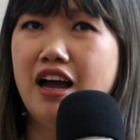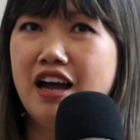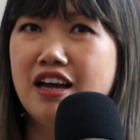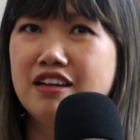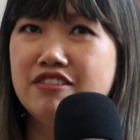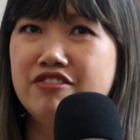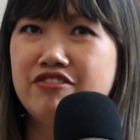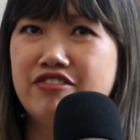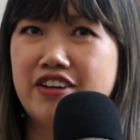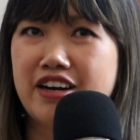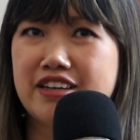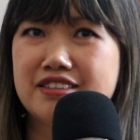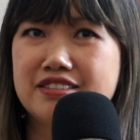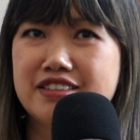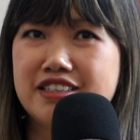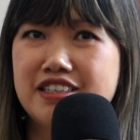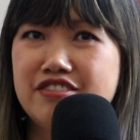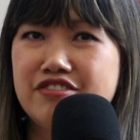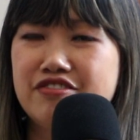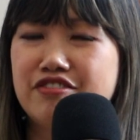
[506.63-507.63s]
And
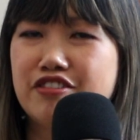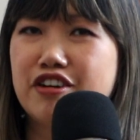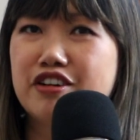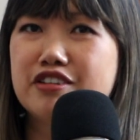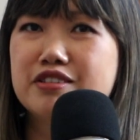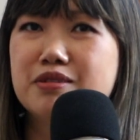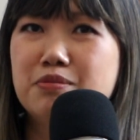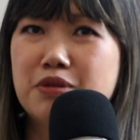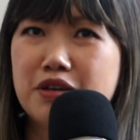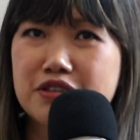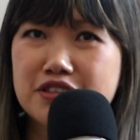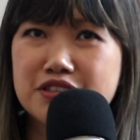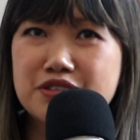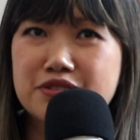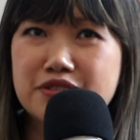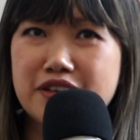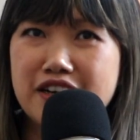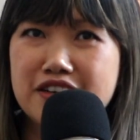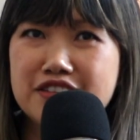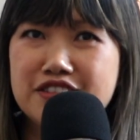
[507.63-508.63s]
finally, for the bonus
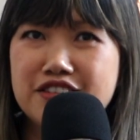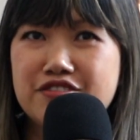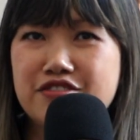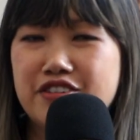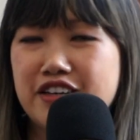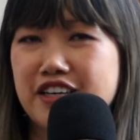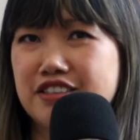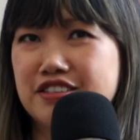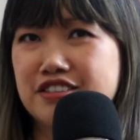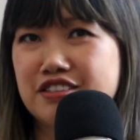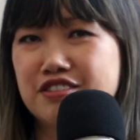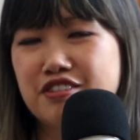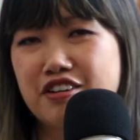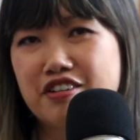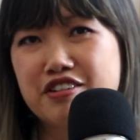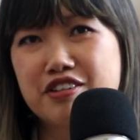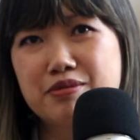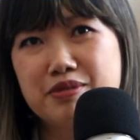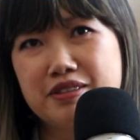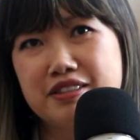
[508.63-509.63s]
round of ways to grow
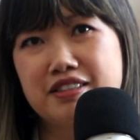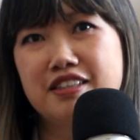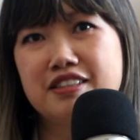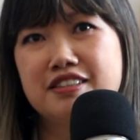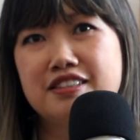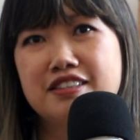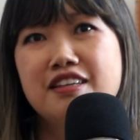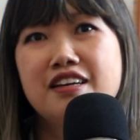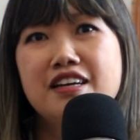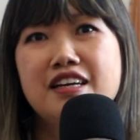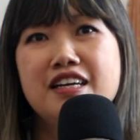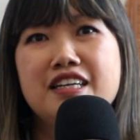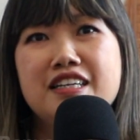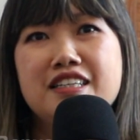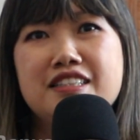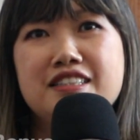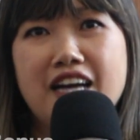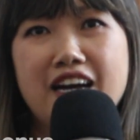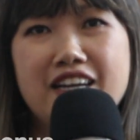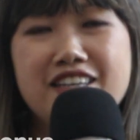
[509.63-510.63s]
your business,
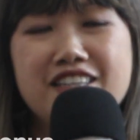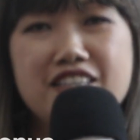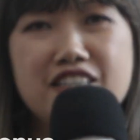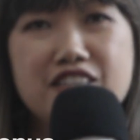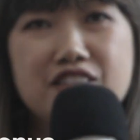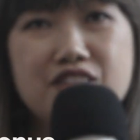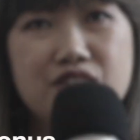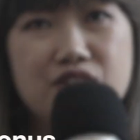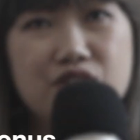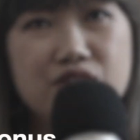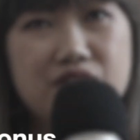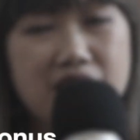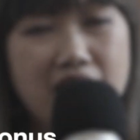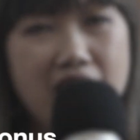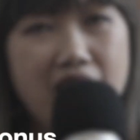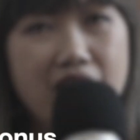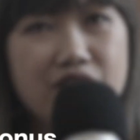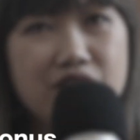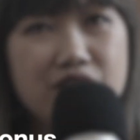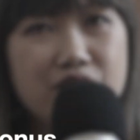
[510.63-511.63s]
that is to
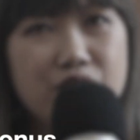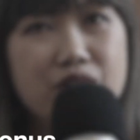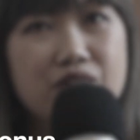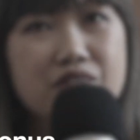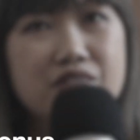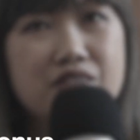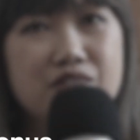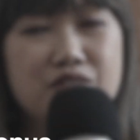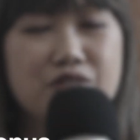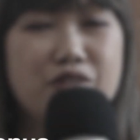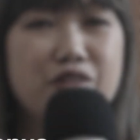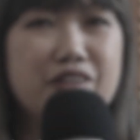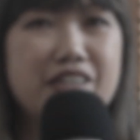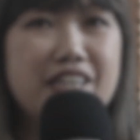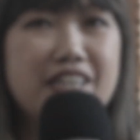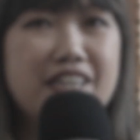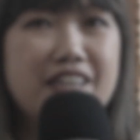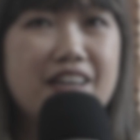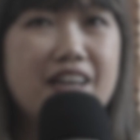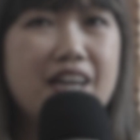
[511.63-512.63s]
tell your
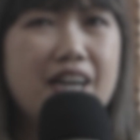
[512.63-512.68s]
story.